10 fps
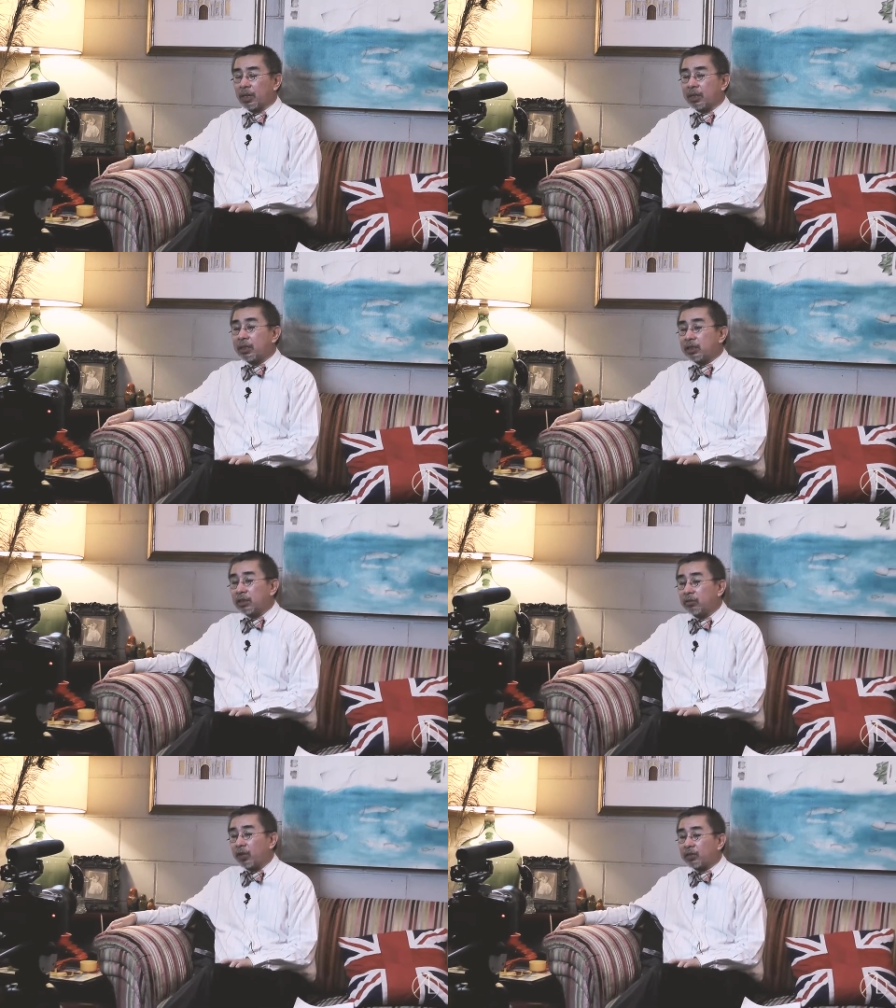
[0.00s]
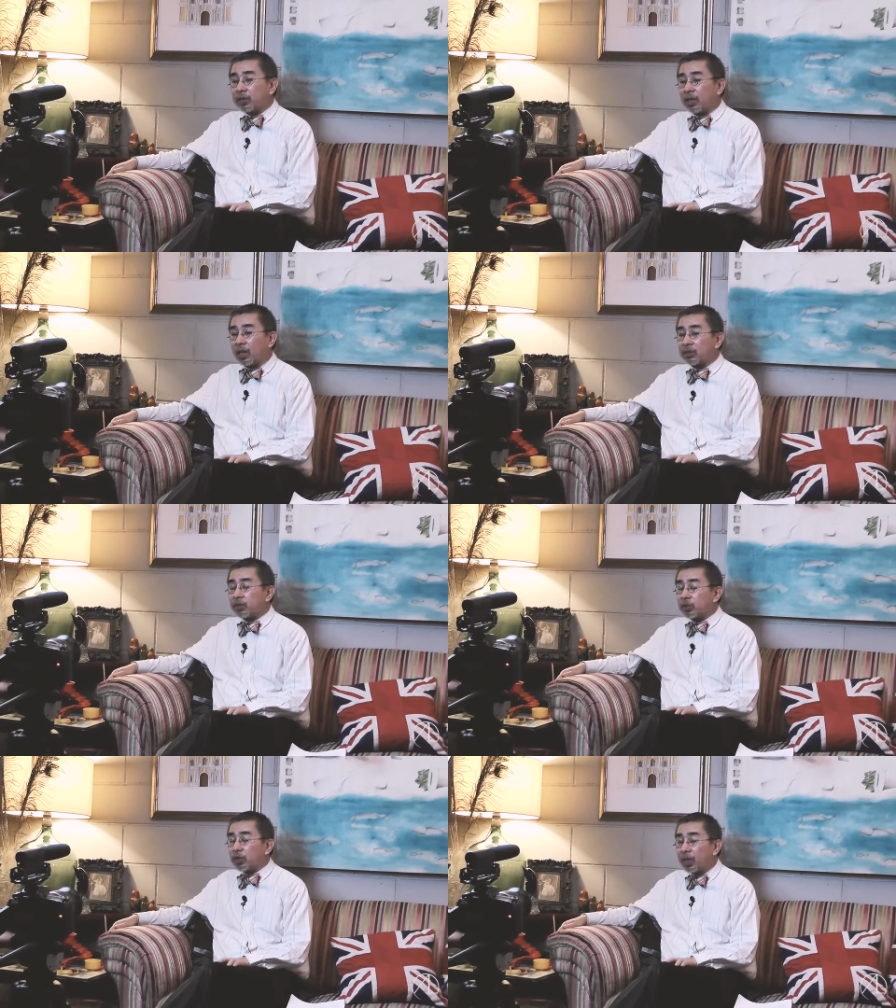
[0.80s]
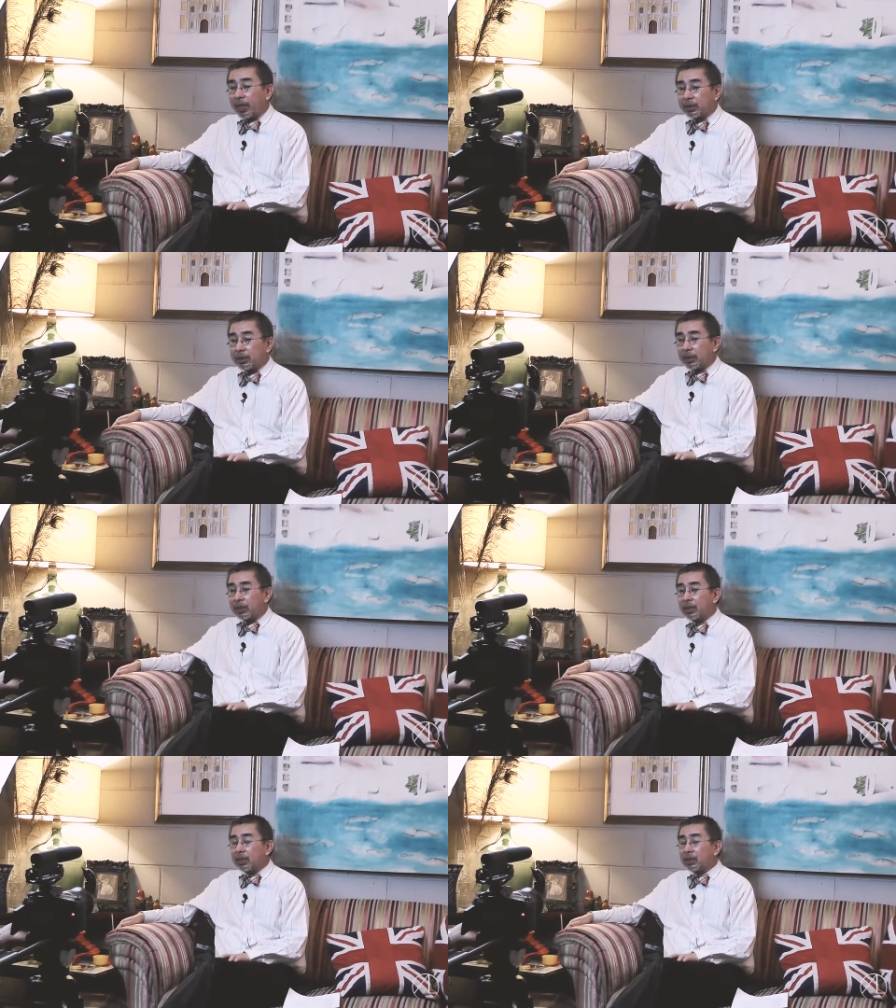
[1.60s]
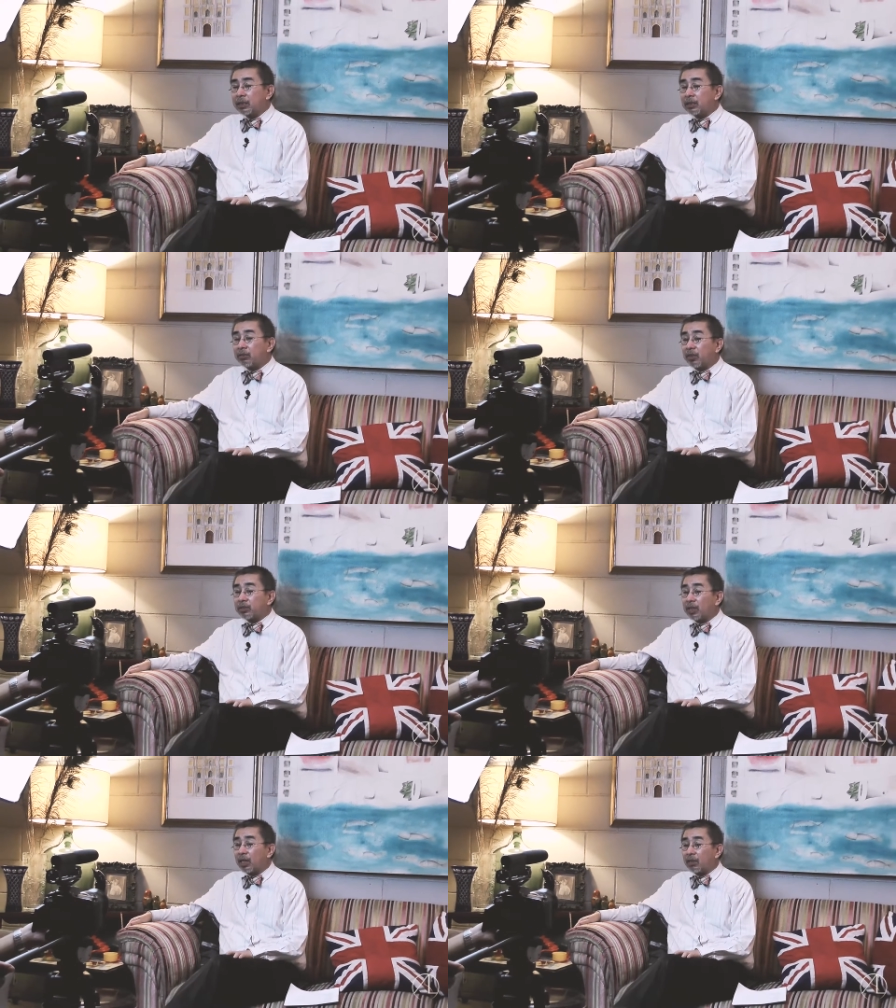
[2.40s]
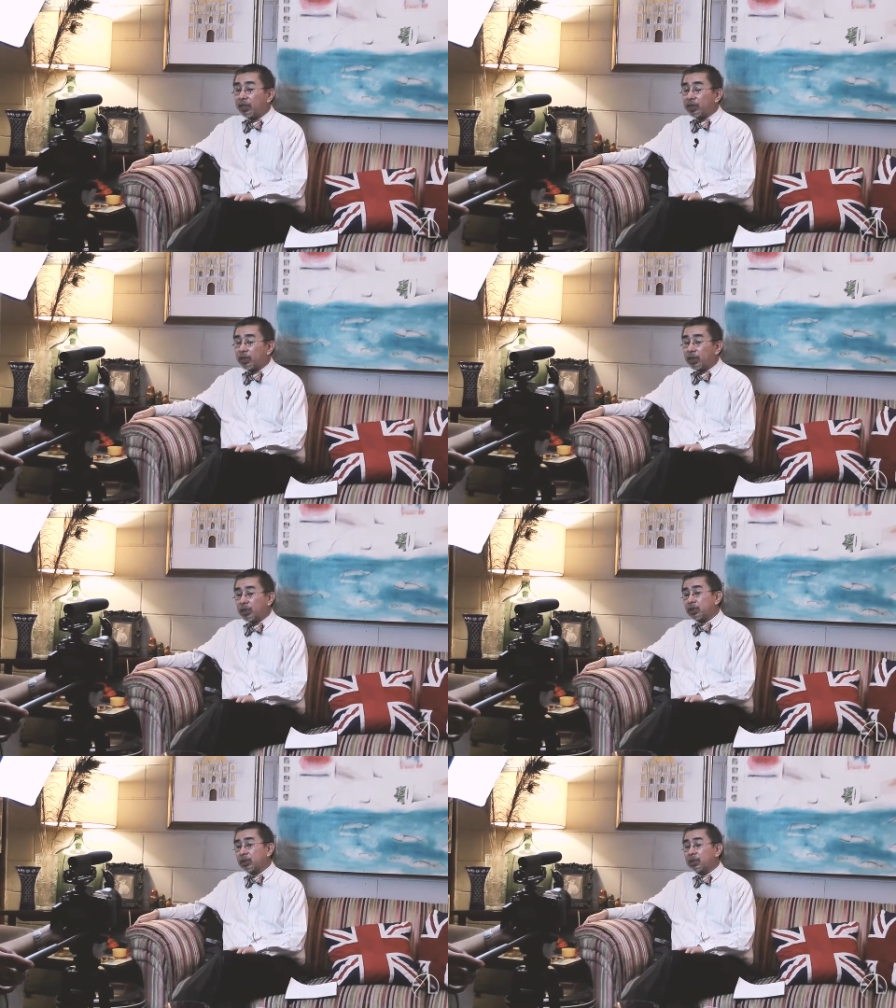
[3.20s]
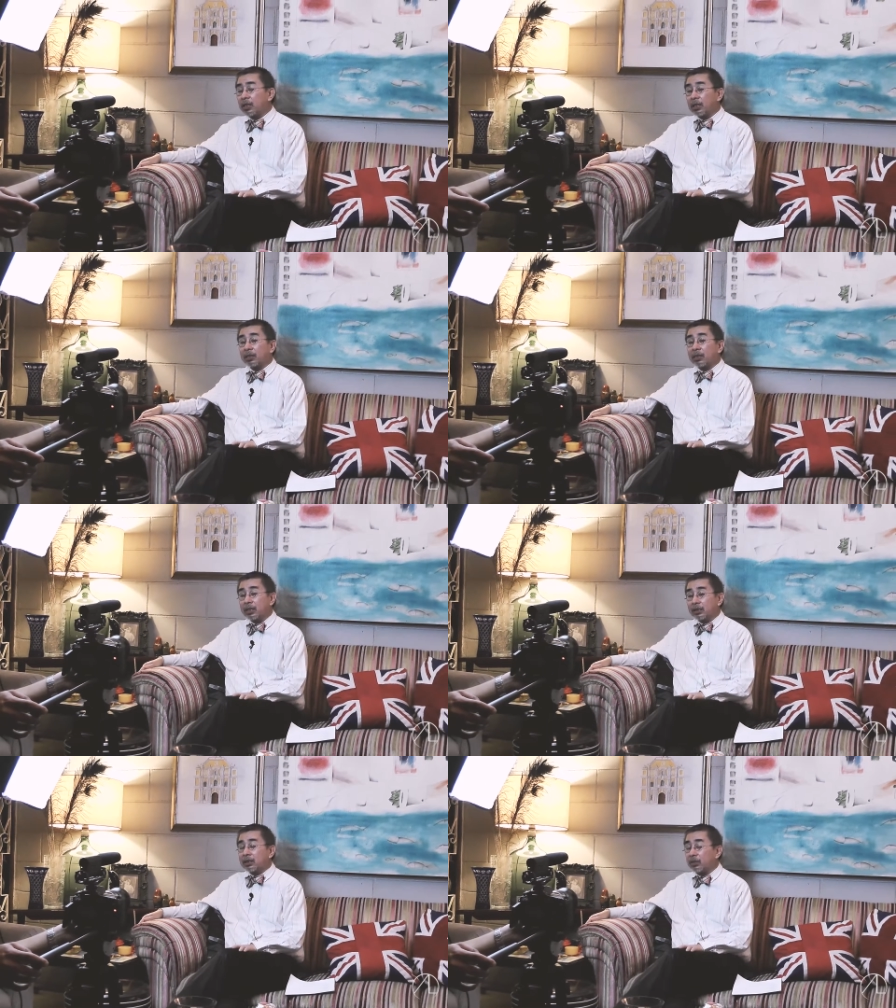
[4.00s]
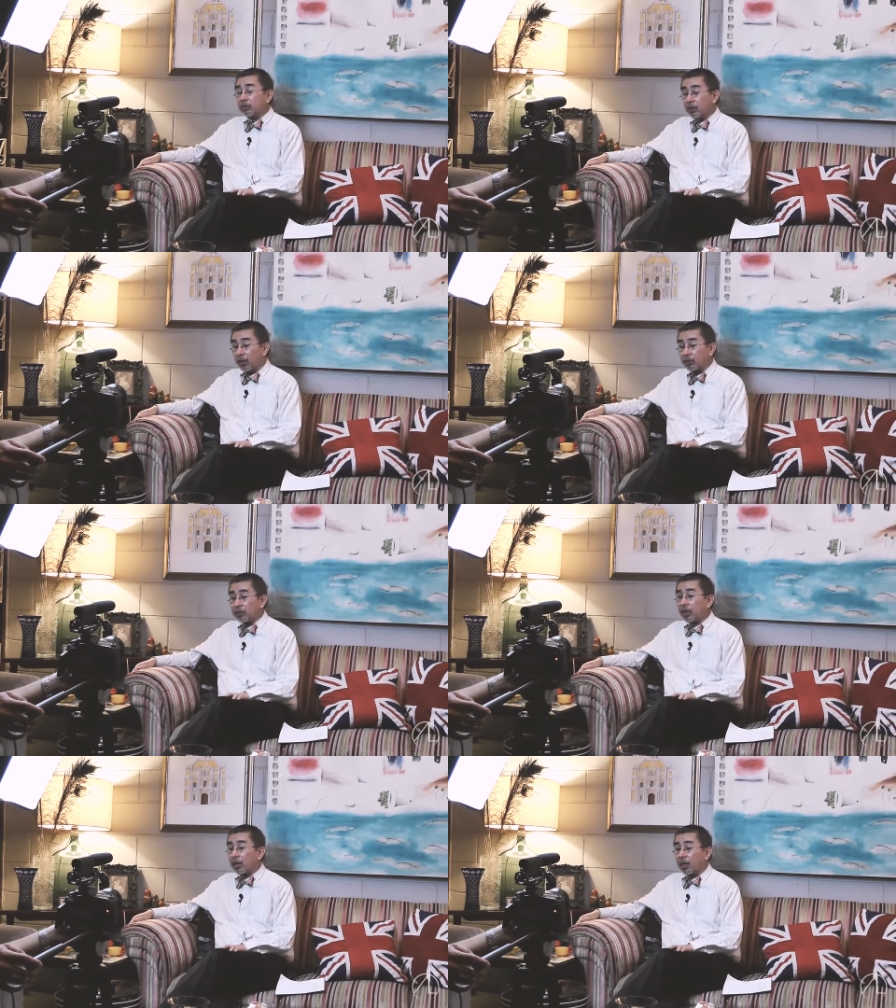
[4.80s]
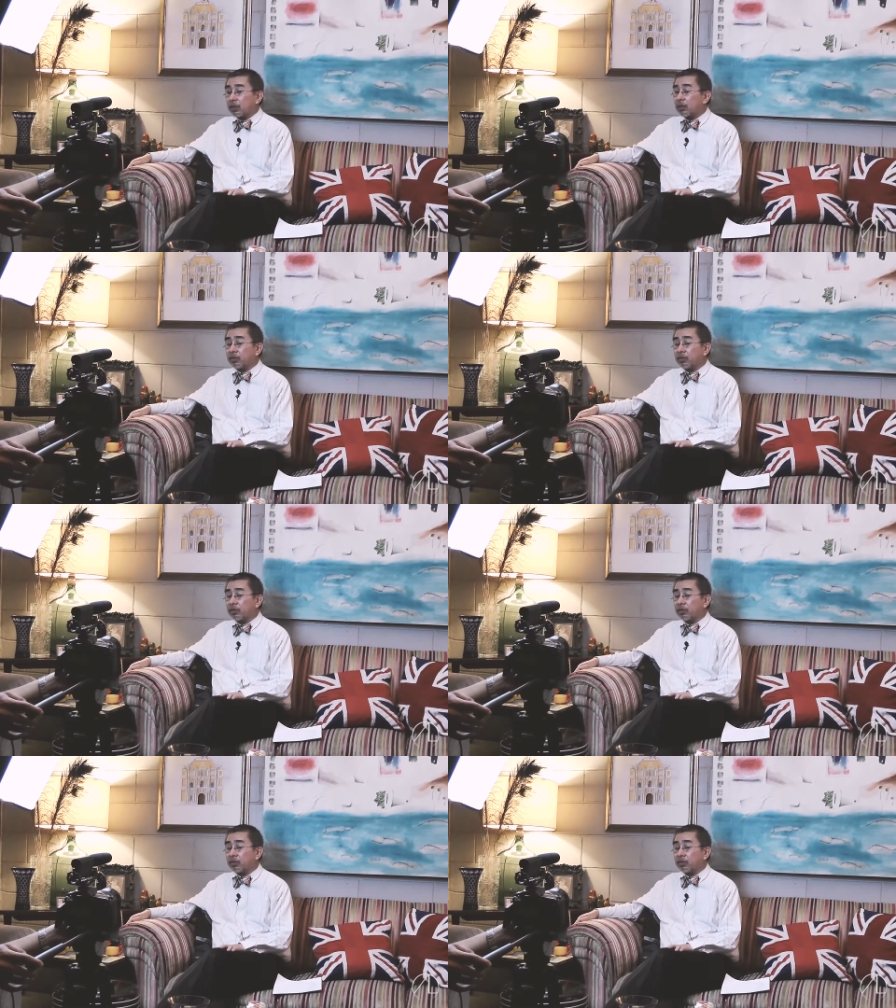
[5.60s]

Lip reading: This involves a lot of socializing. This involves a lot of education. This involves a lot of